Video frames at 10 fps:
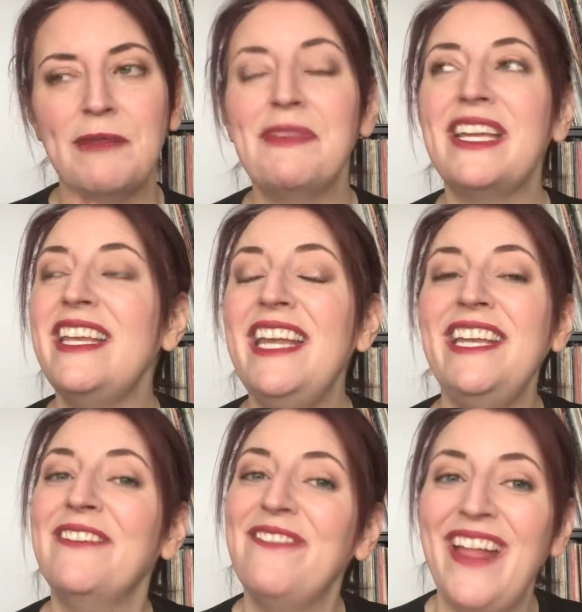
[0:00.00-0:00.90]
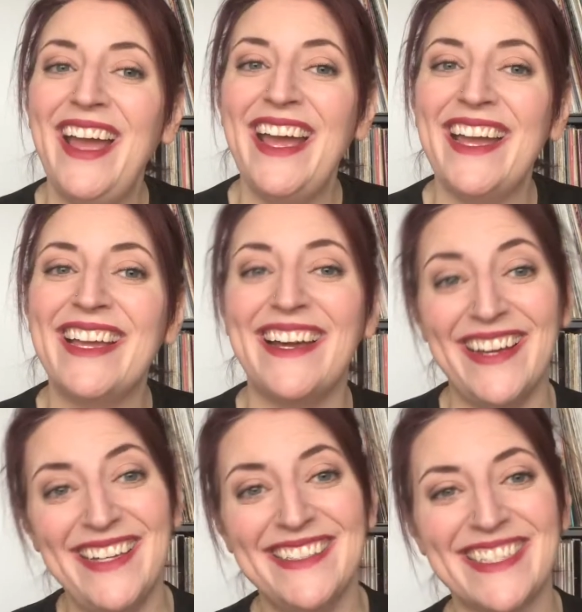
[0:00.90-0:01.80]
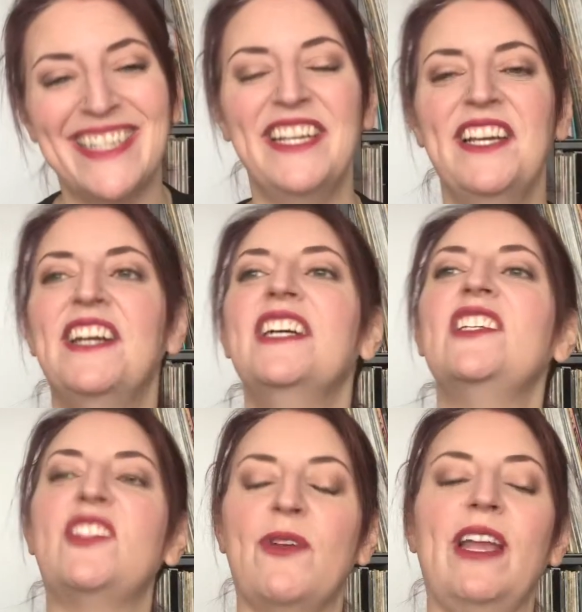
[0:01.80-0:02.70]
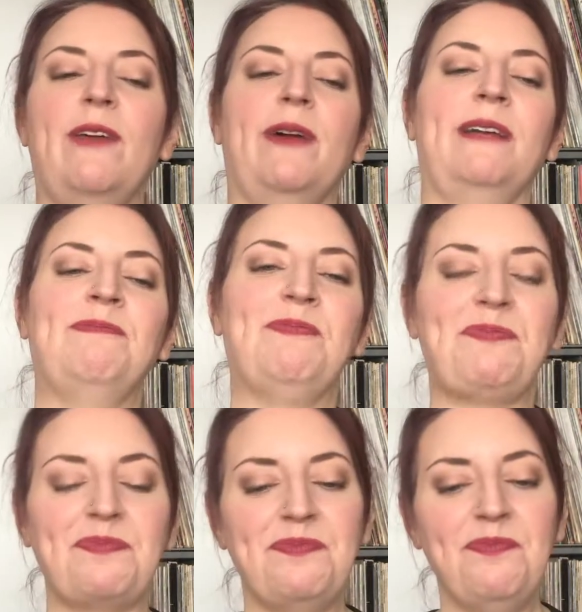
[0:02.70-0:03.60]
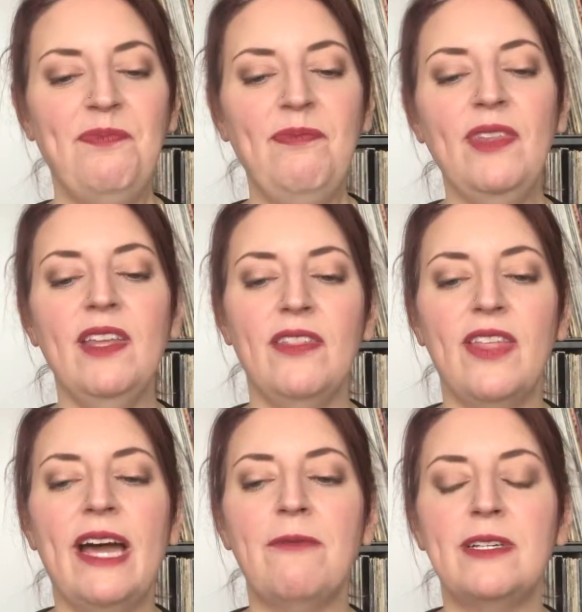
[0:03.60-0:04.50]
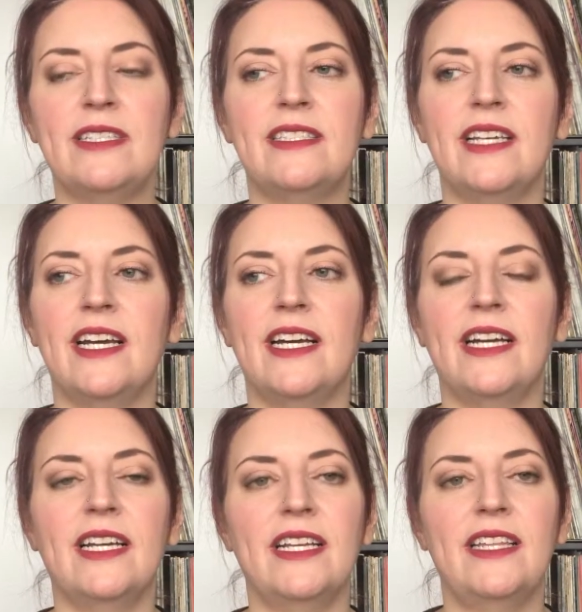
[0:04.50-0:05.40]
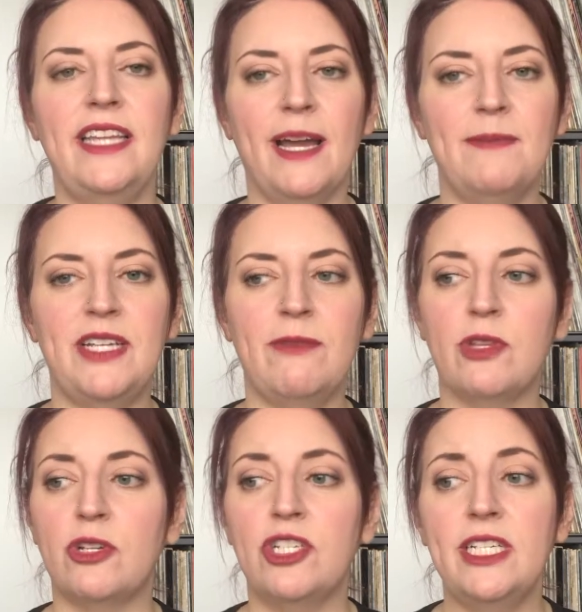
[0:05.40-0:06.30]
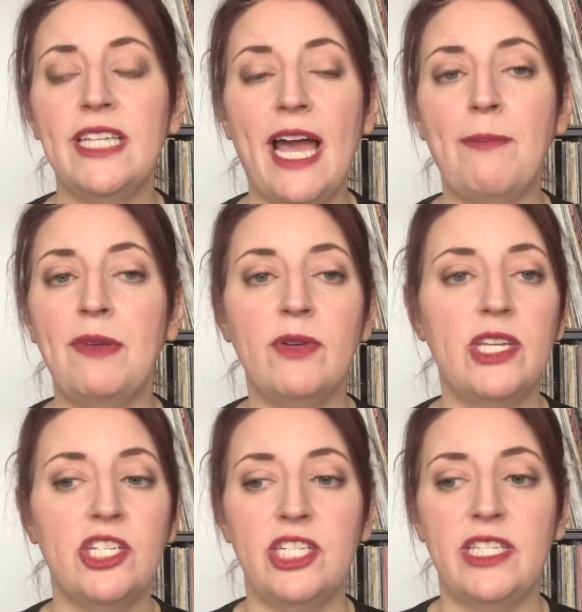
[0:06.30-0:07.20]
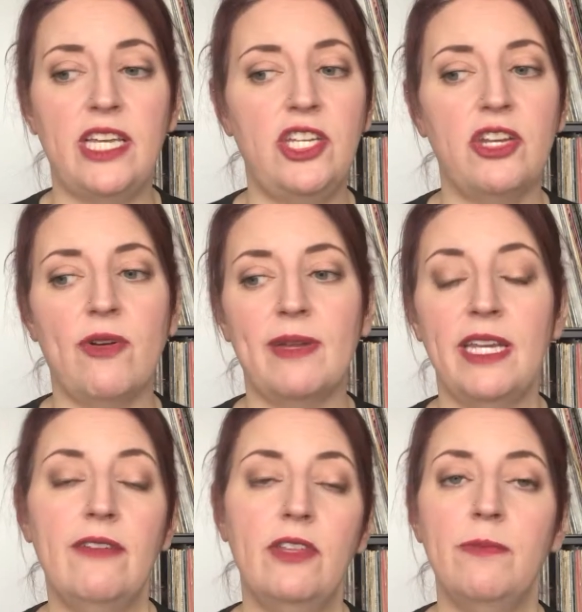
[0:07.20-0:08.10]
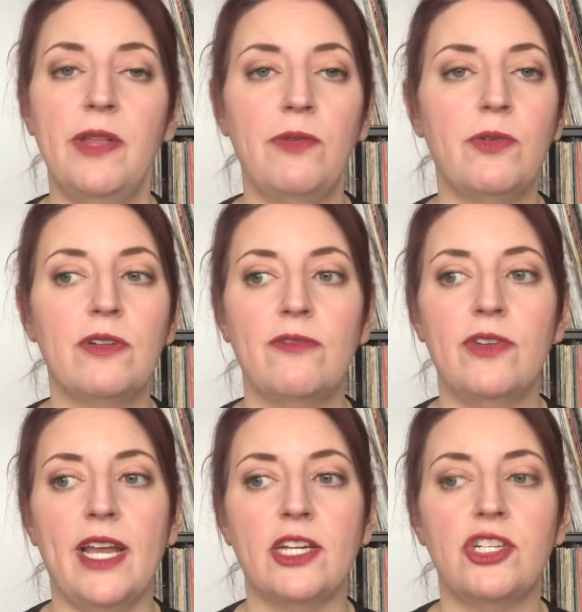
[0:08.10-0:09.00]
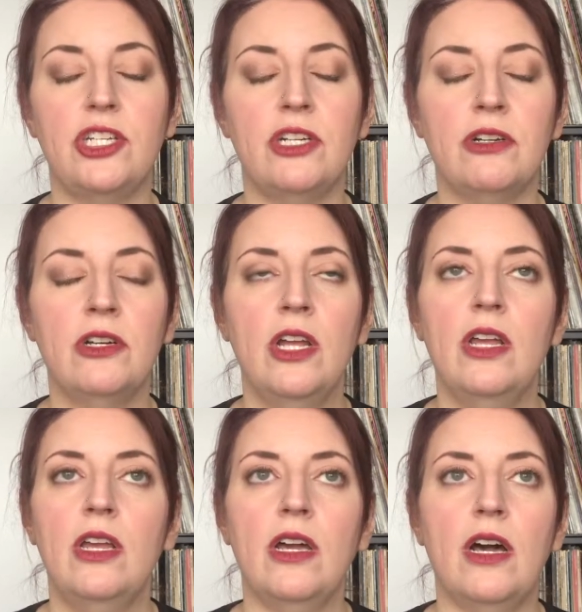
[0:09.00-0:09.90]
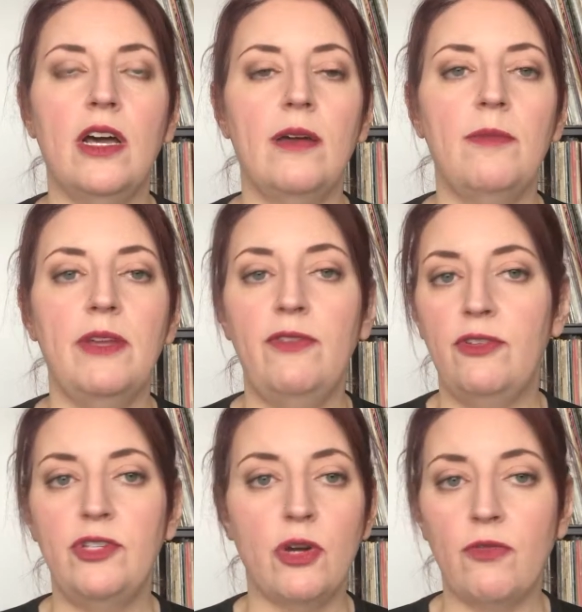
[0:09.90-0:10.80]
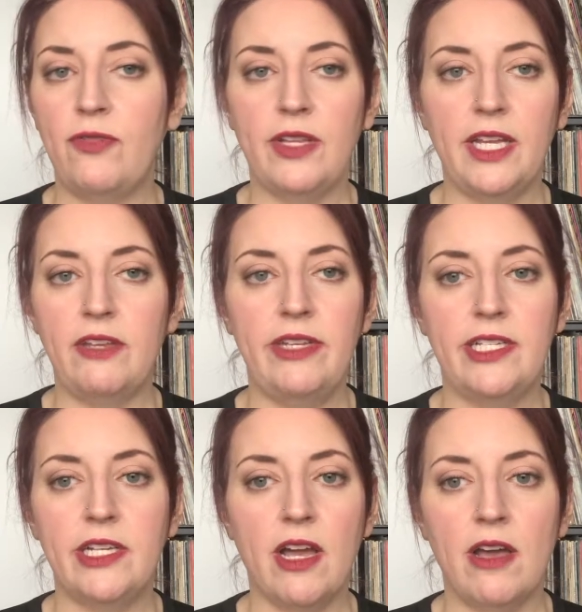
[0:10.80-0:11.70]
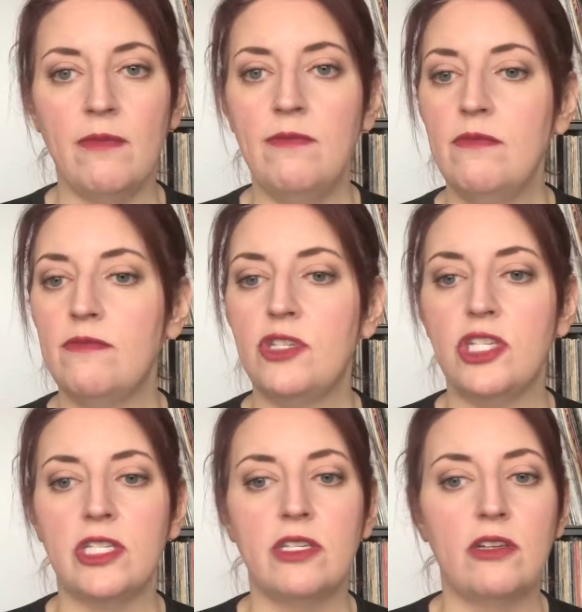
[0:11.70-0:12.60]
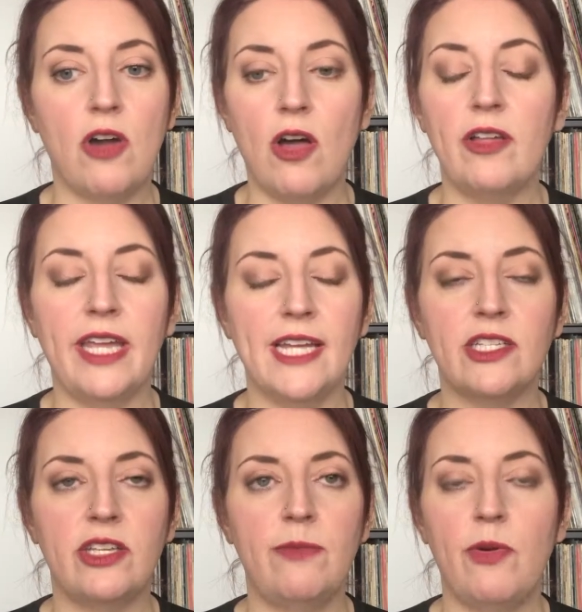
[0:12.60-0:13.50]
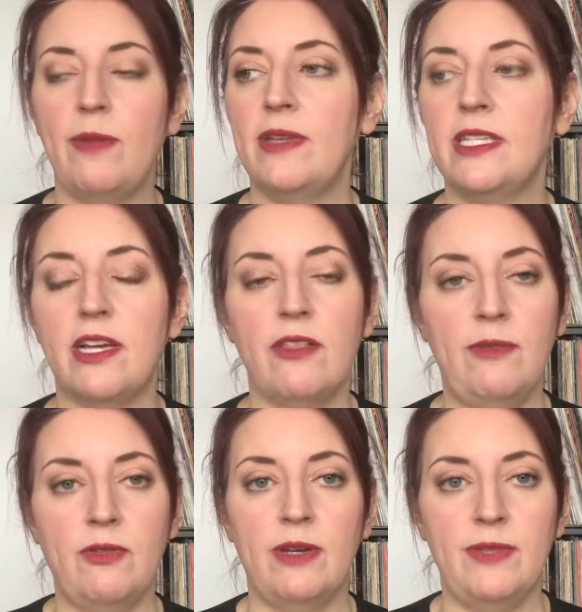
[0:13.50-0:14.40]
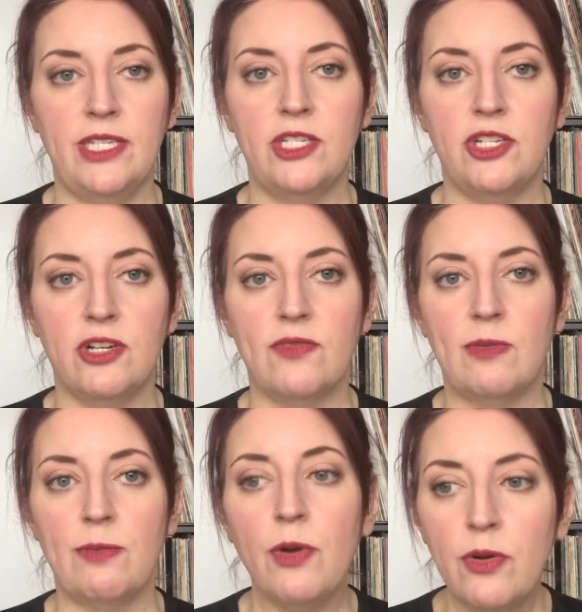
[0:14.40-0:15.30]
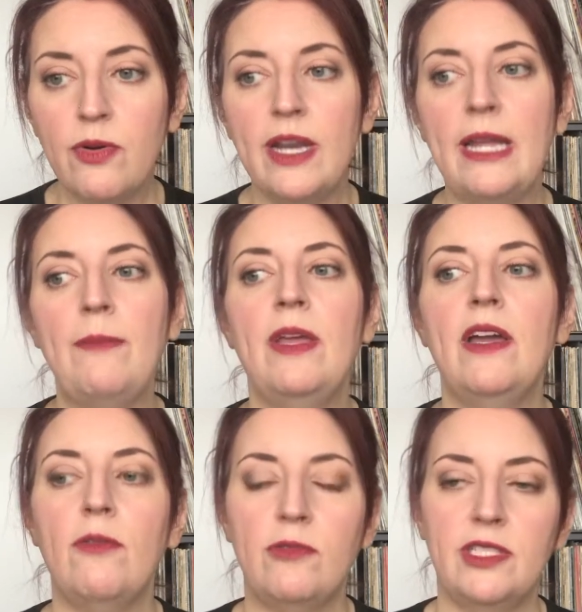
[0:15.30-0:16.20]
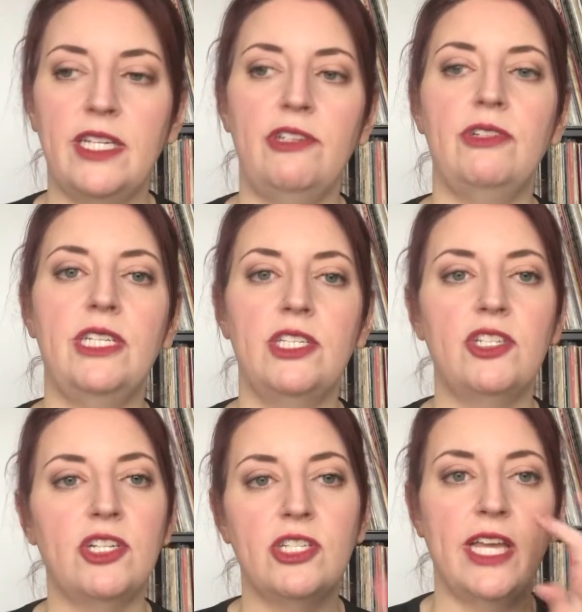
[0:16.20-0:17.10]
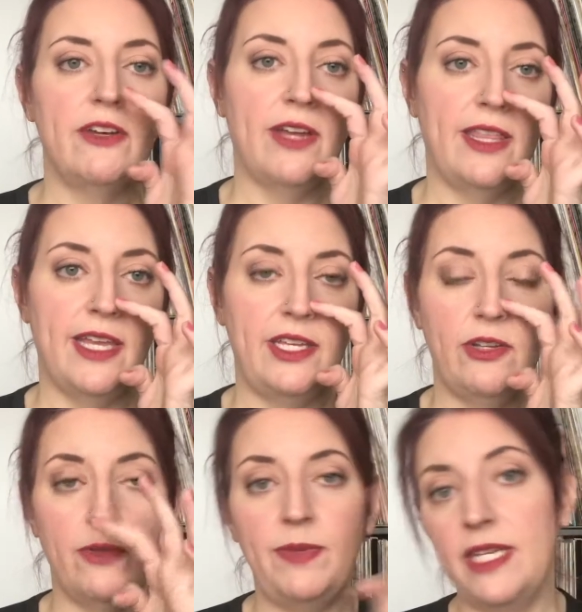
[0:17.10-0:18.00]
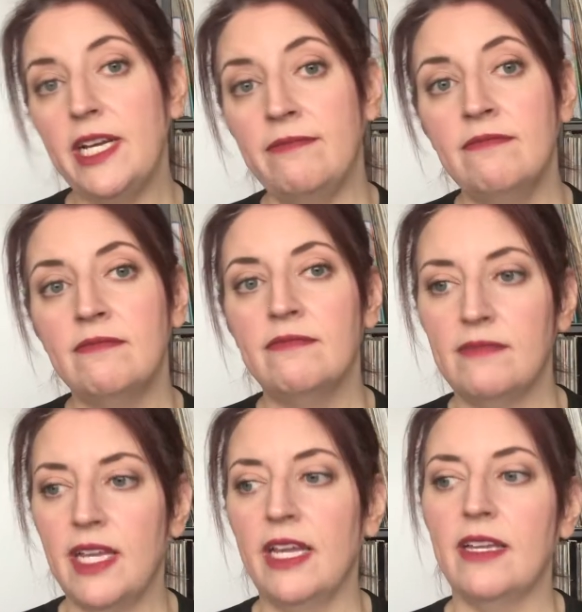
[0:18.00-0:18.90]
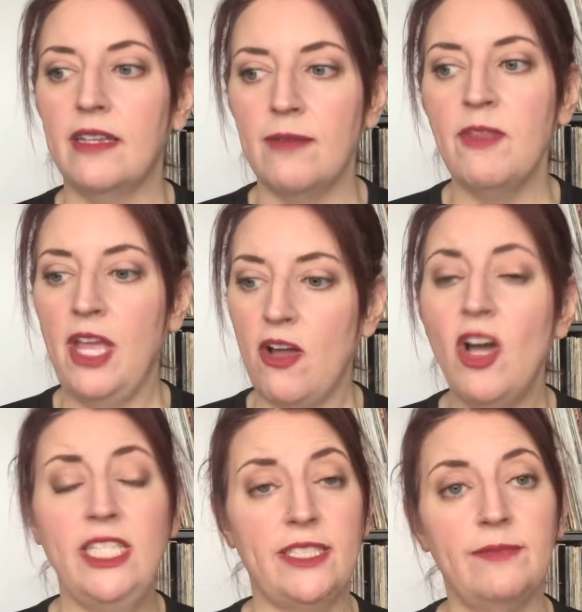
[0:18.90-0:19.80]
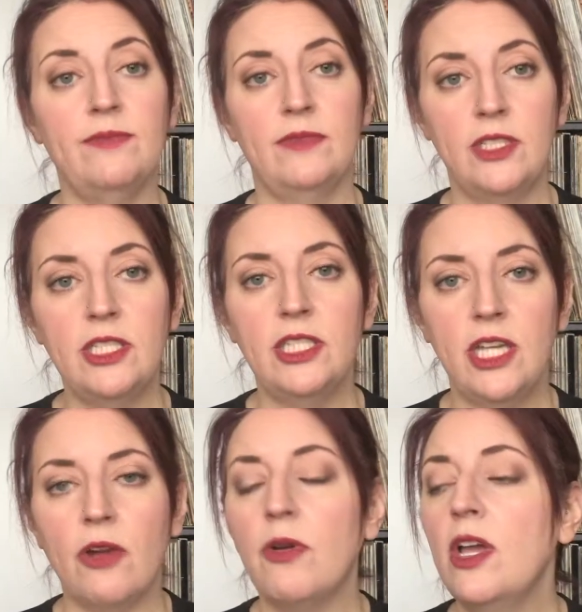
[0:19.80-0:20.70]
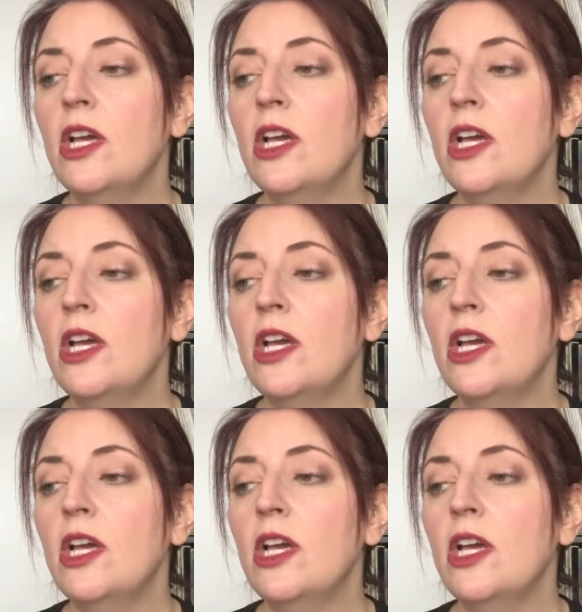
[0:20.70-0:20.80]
The Canadian flag, guys. So anyway, that was the update with her. She's happy with it. She said, I'm going to give you the blood work for next year. If you don't feel like you need to come, just call and cancel the appointment and tell them you want to be discharged from the program. We'll send you a discharge letter, and then you'll be done. And I'm like, awesome. Good to know.